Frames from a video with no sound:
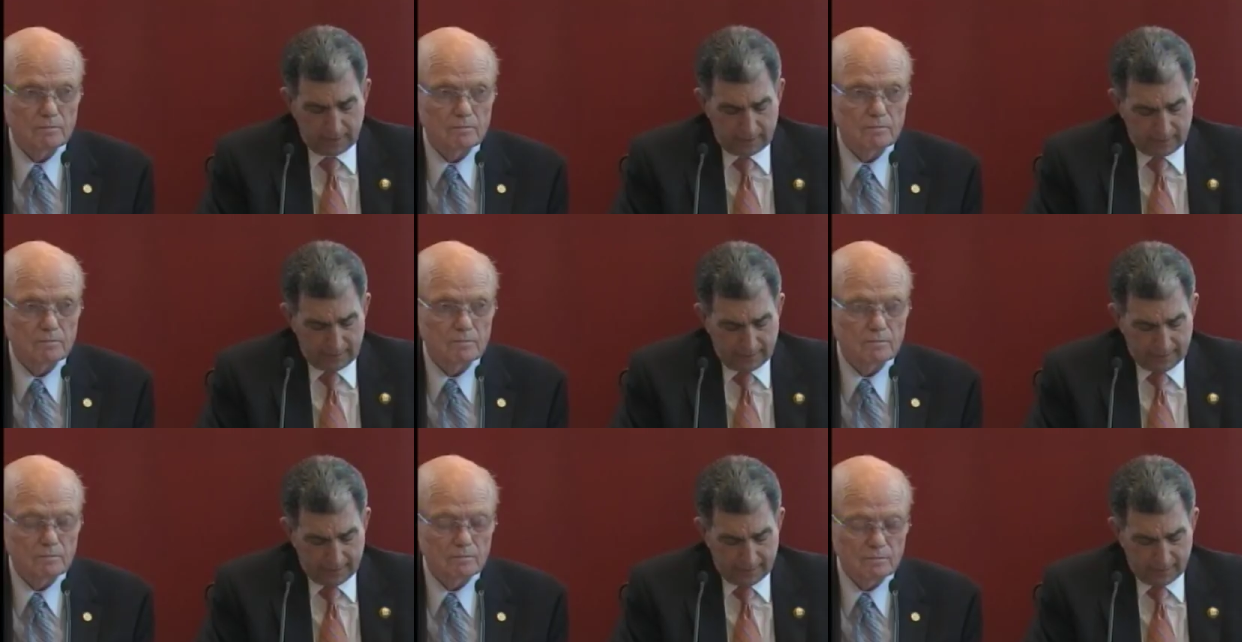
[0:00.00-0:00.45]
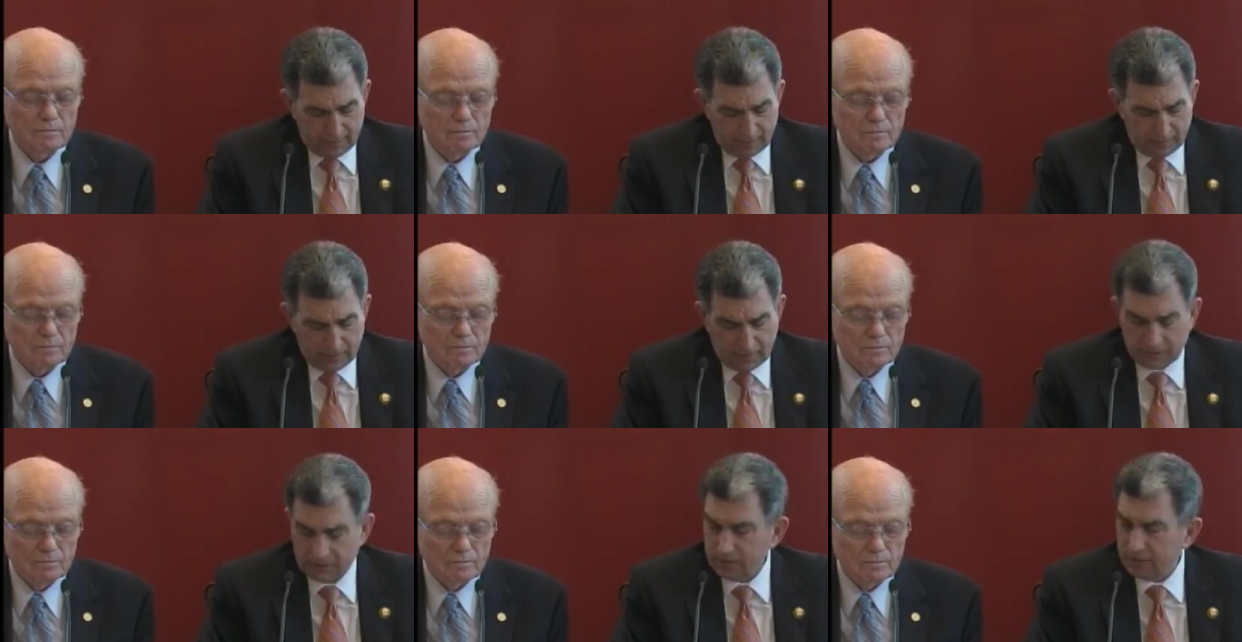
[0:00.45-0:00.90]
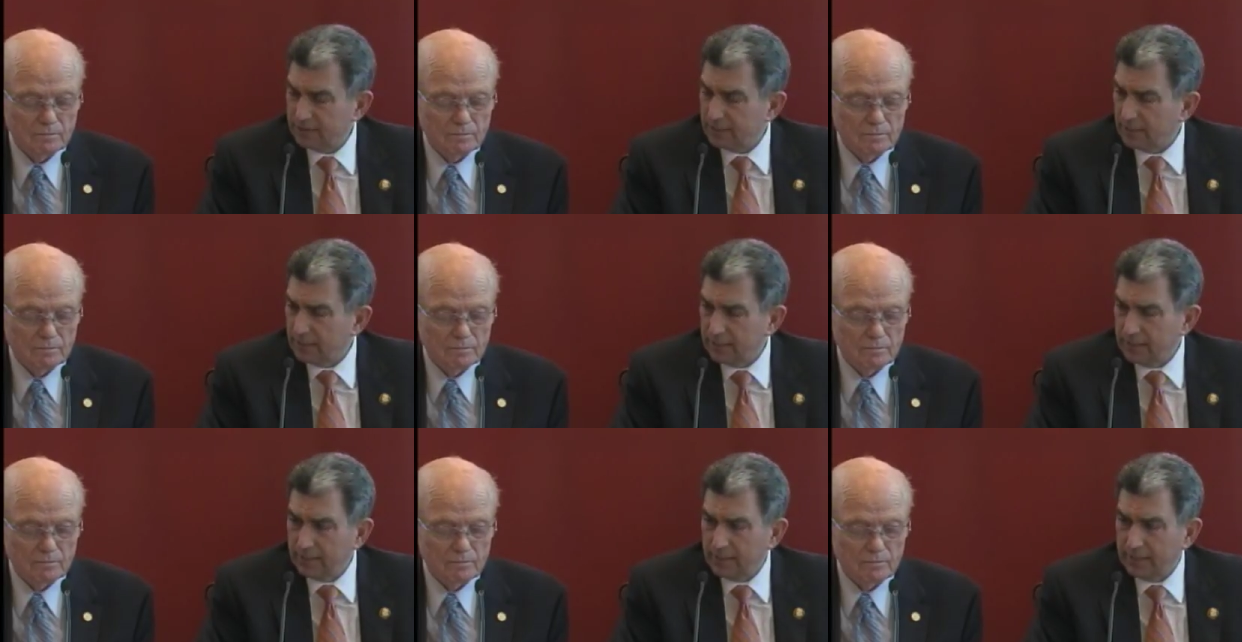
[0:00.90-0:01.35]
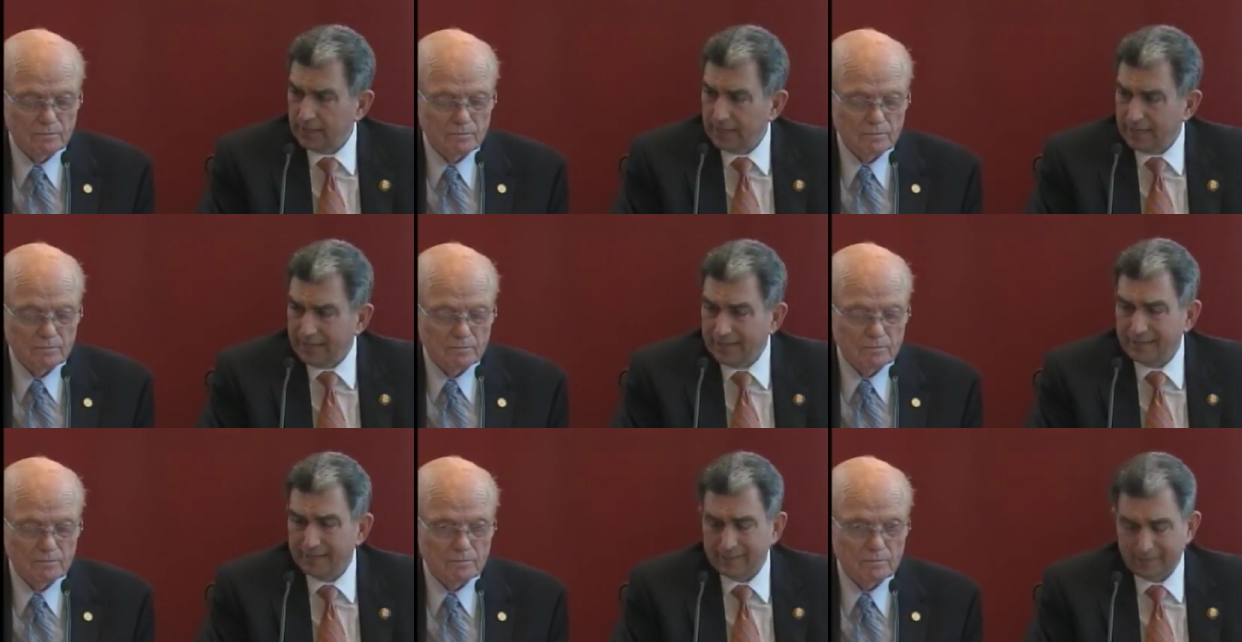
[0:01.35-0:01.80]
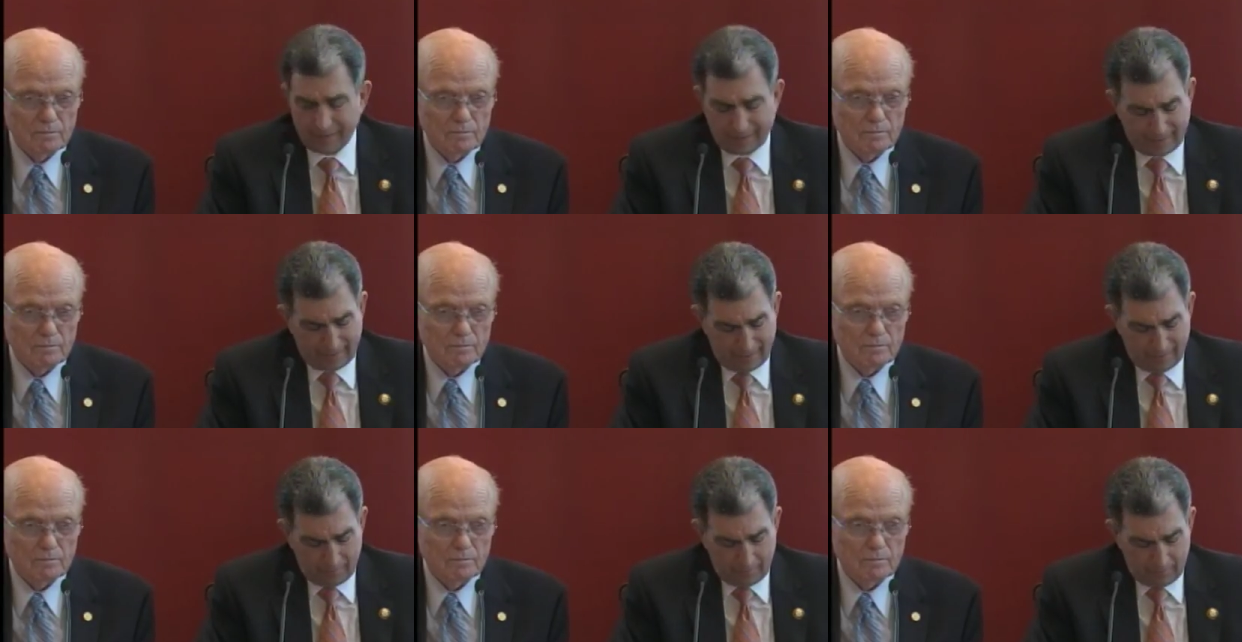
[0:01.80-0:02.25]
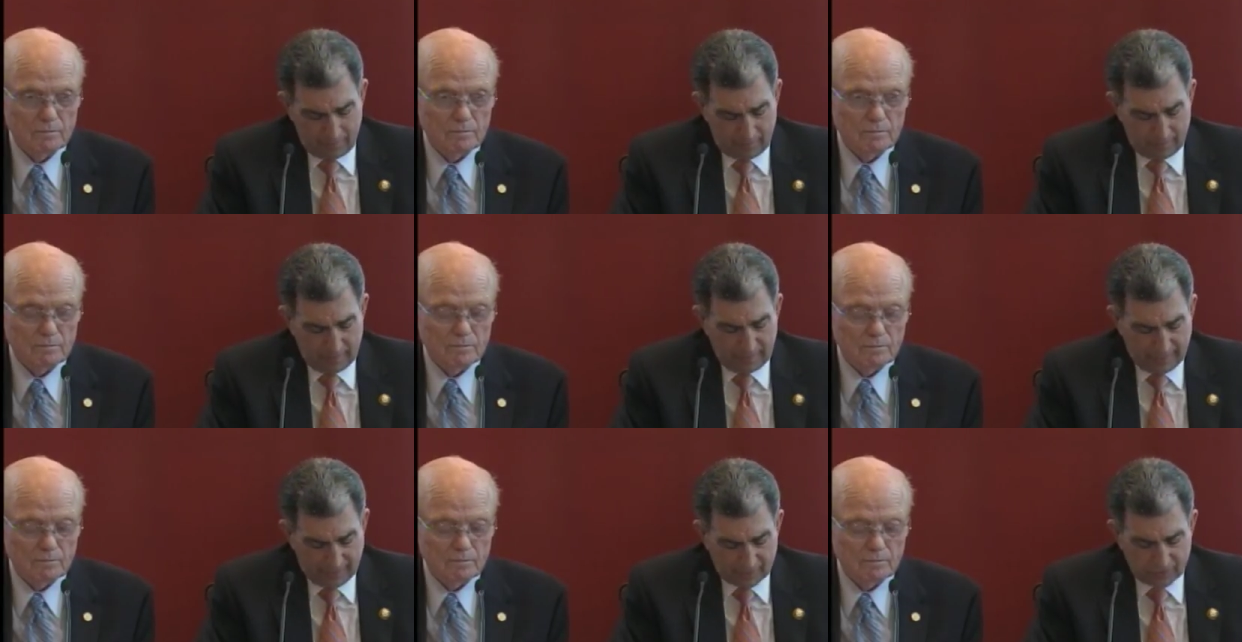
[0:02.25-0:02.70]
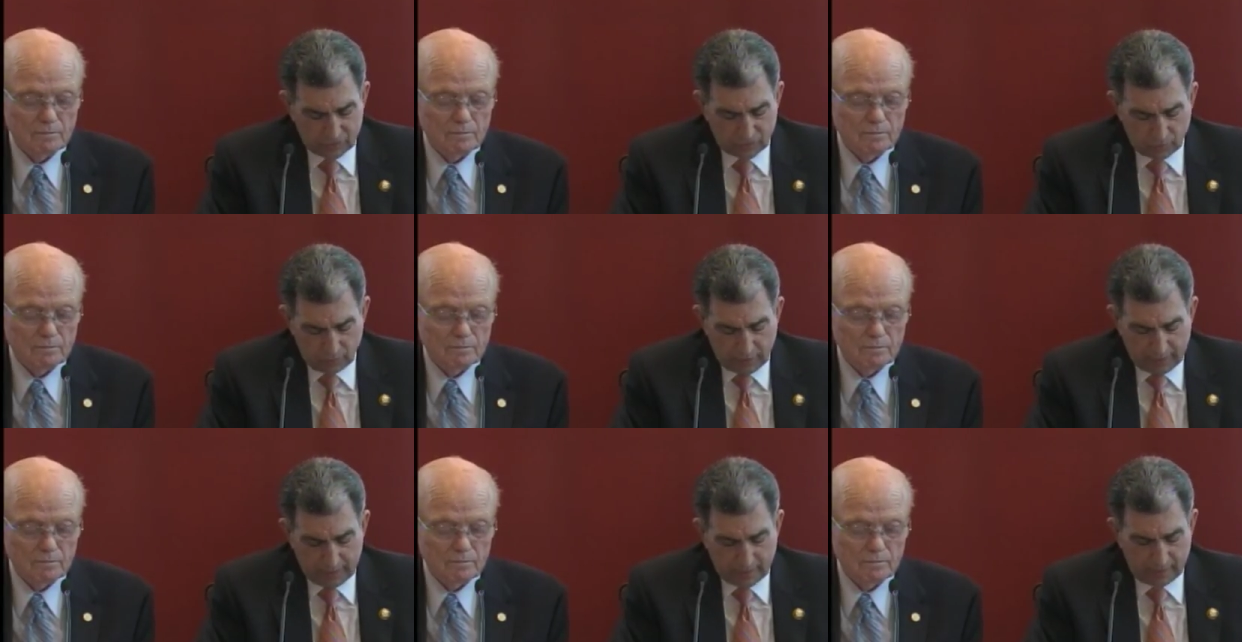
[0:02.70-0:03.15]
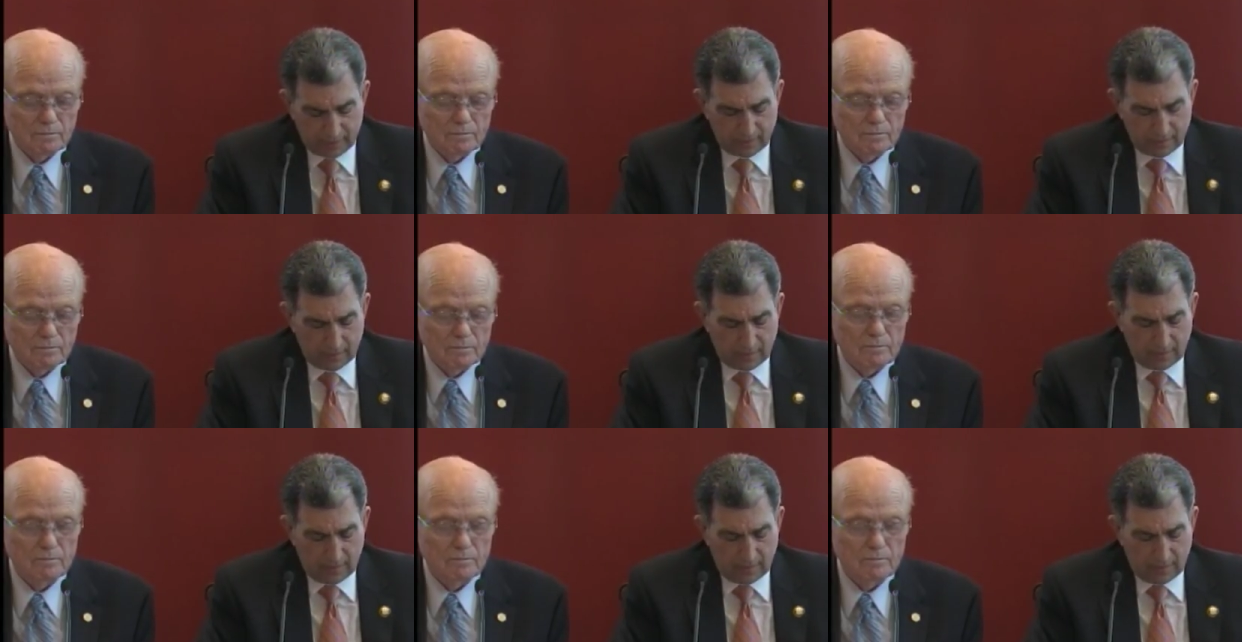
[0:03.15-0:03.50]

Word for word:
Speaker 1: and getting the budget done on time next week.